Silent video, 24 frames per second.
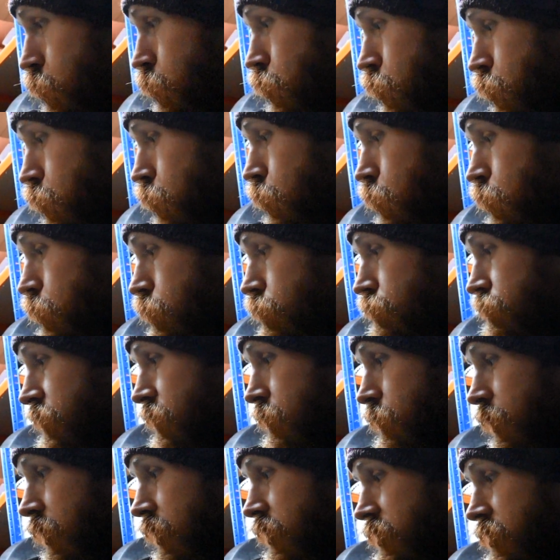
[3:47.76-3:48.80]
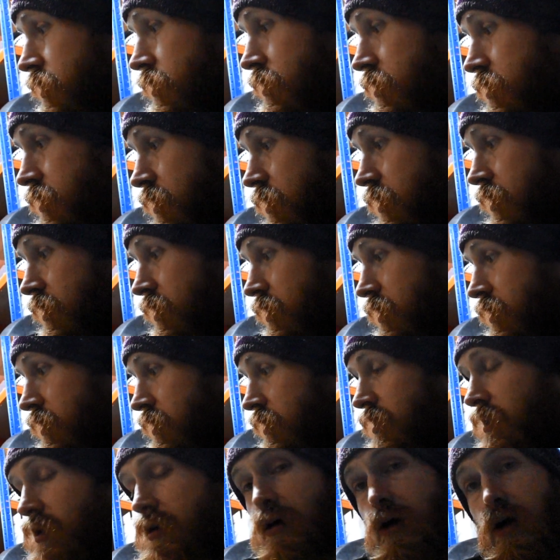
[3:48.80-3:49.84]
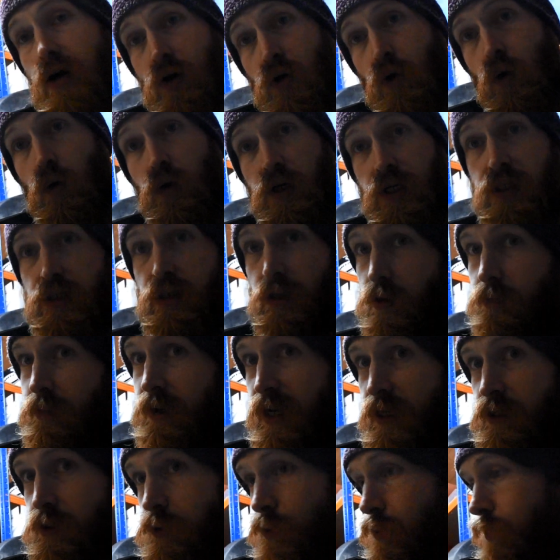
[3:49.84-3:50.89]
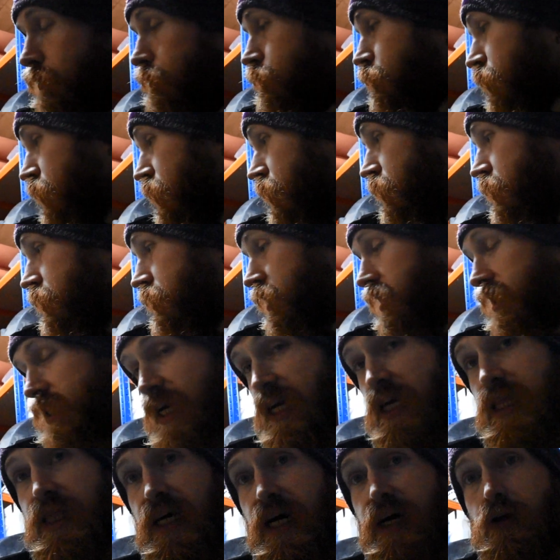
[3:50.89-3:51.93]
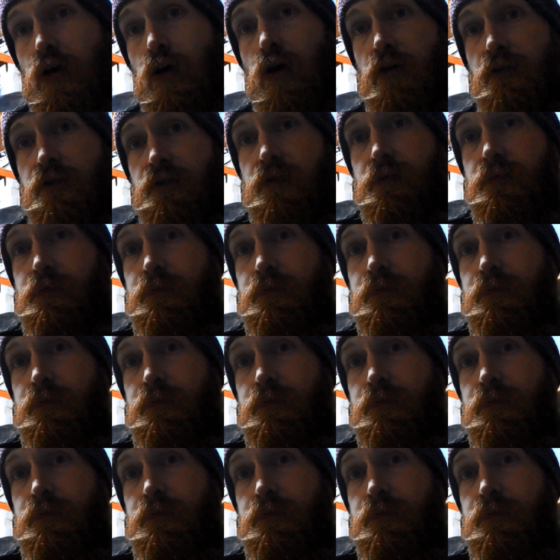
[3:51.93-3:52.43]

tool required according to the manual to take that off.